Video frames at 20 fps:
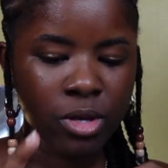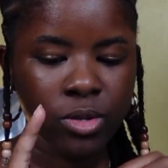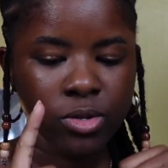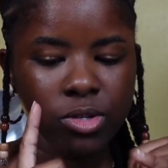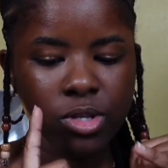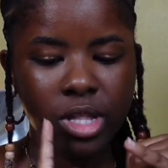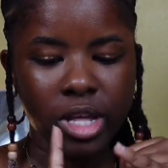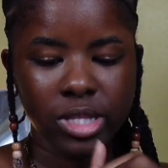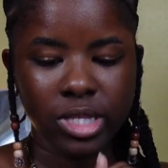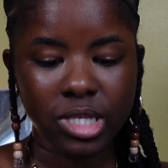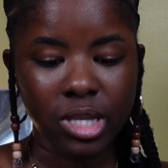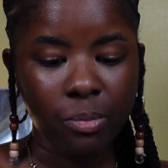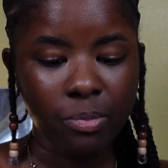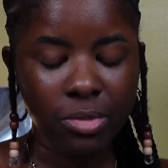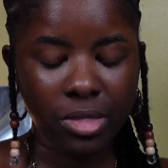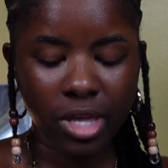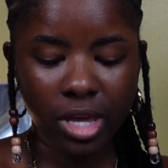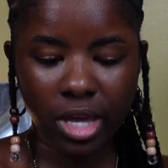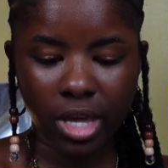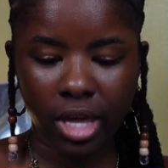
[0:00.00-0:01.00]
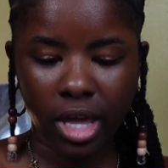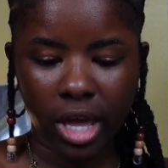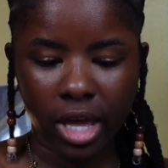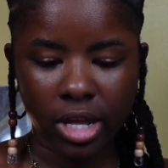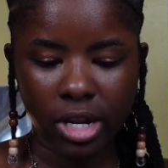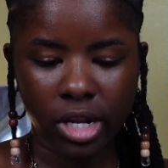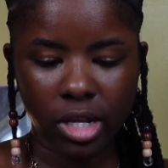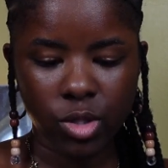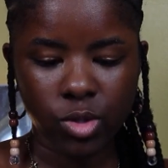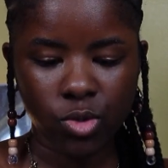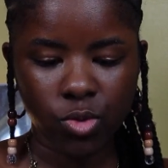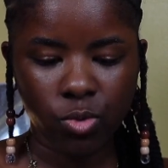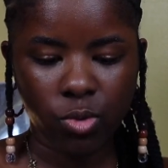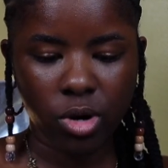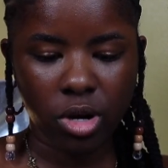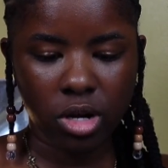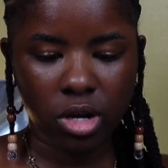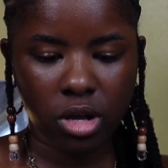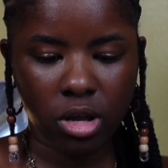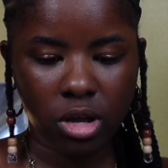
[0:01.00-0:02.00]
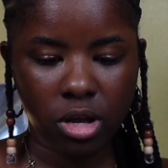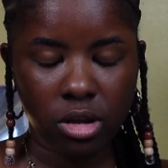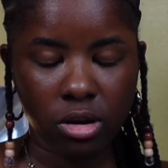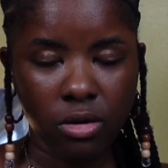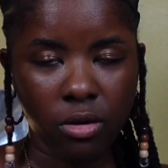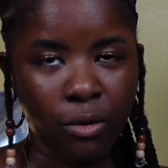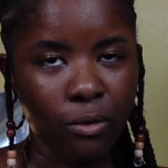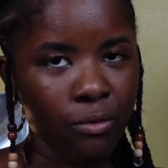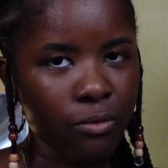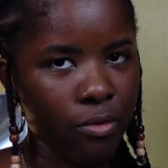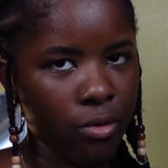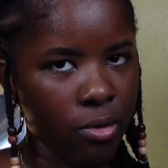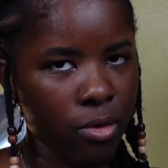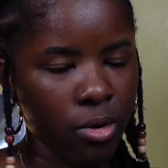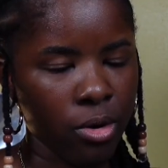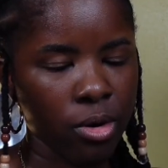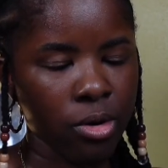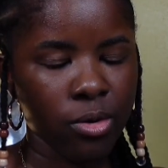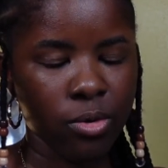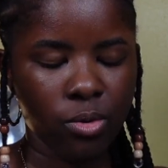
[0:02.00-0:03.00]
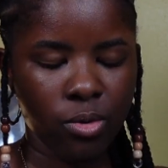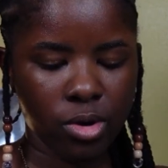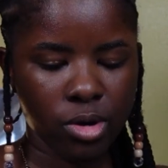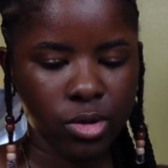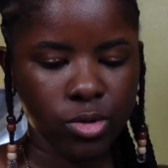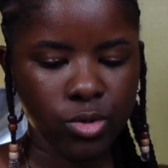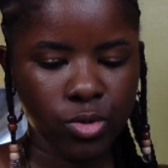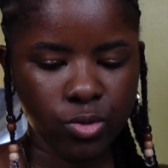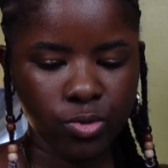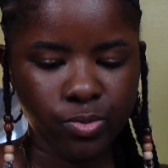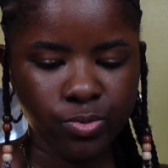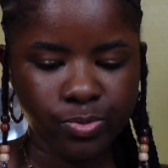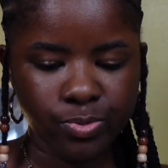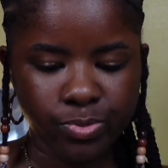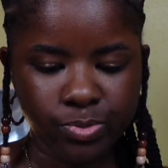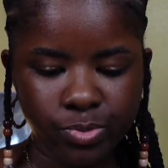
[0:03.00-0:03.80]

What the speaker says: So that's something I need to work on for Q2.